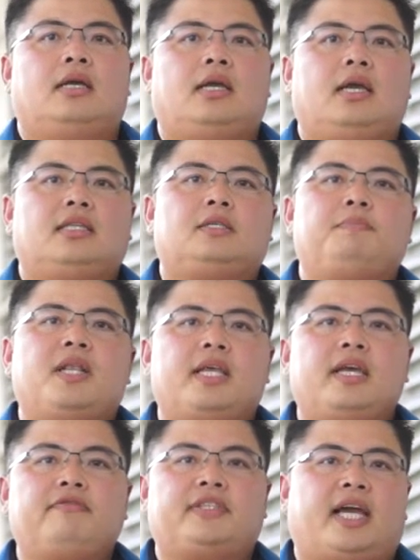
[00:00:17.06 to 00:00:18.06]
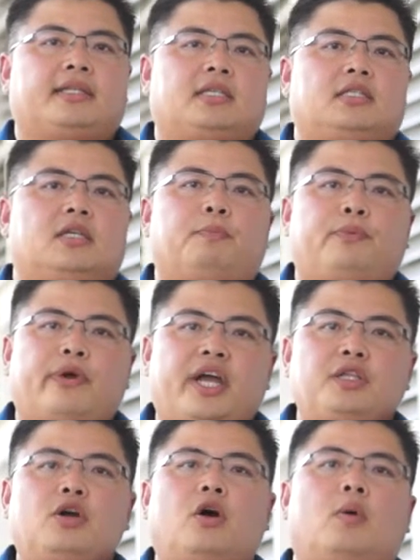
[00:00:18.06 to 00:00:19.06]
it is believed that the
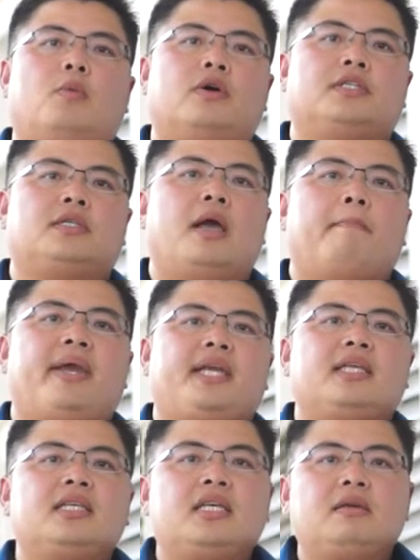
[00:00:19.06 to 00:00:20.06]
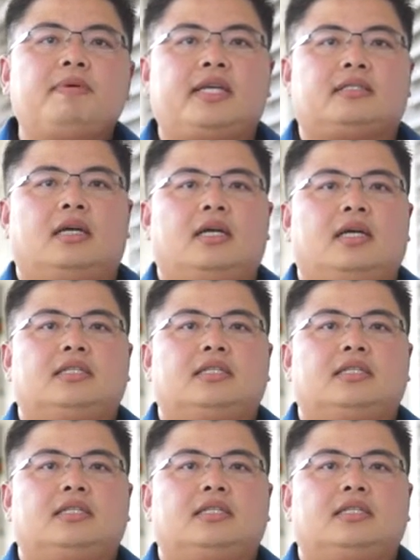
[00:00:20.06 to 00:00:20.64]
brain hormones may inhibit